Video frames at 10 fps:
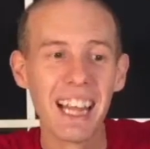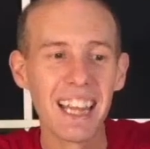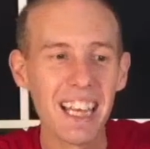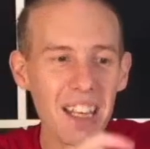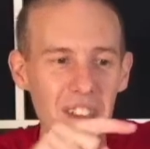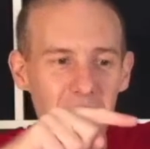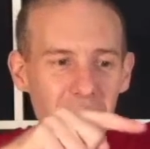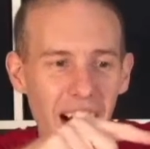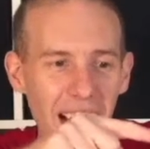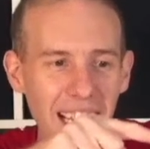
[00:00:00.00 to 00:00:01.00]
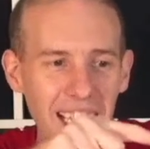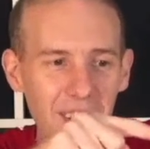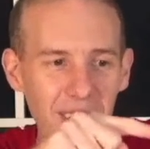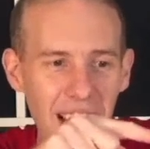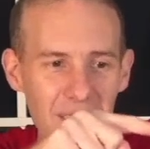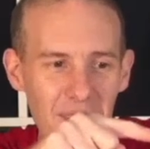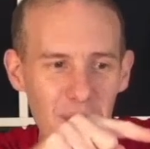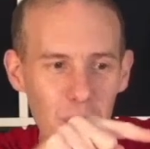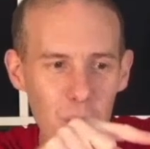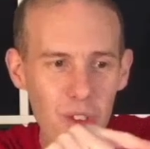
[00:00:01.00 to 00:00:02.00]
These are tiny little lenses
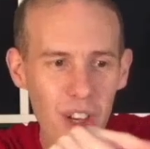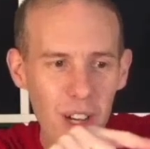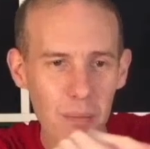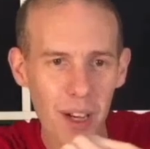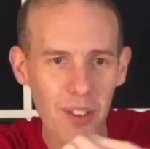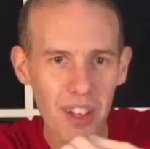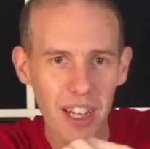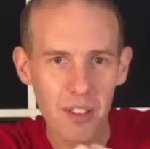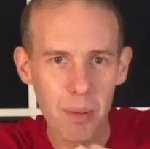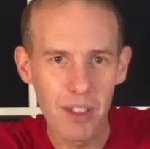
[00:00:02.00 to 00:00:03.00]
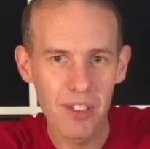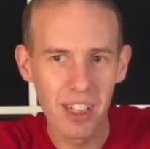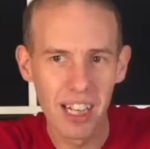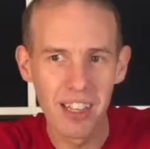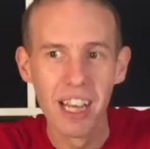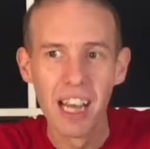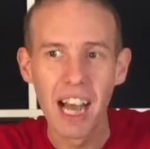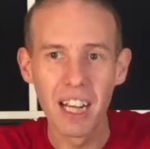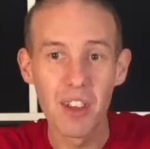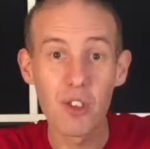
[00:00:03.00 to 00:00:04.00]
all side by side, and it